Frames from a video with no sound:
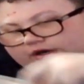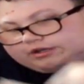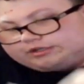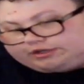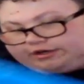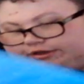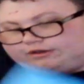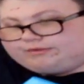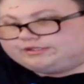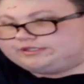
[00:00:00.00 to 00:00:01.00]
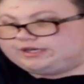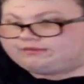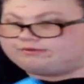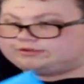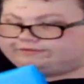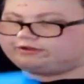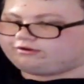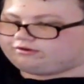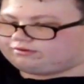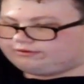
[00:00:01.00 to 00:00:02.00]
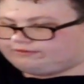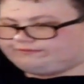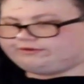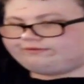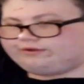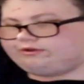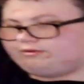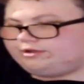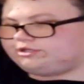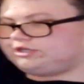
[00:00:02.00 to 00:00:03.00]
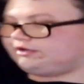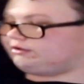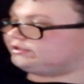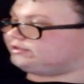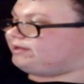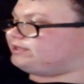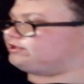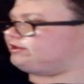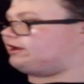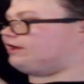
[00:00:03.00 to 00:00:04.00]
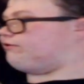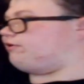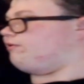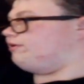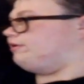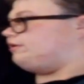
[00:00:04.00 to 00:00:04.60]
Actually, I think my second most viewed video on my channel is a Magic the Gathering one,